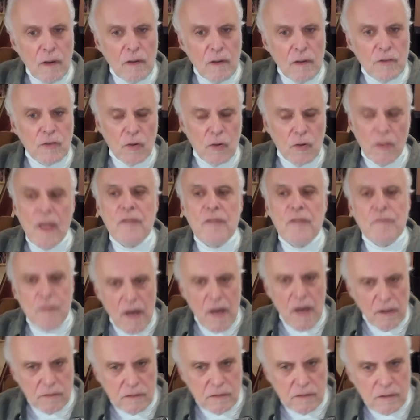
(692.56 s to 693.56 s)
So they
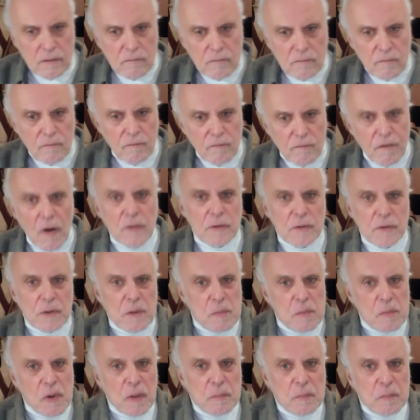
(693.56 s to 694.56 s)
felt
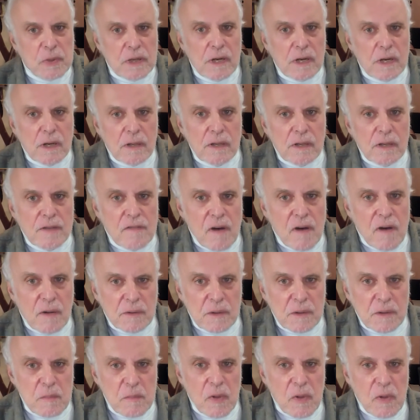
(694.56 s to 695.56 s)
vulnerable, politically
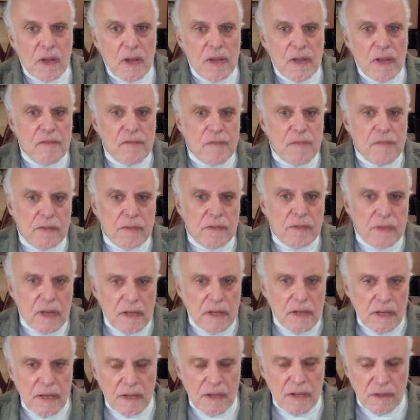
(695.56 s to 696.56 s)
vulnerable, and they felt they
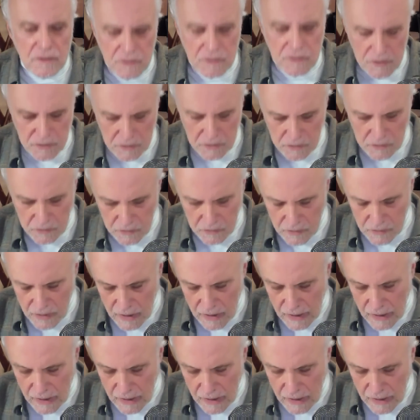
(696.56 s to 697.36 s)
needed to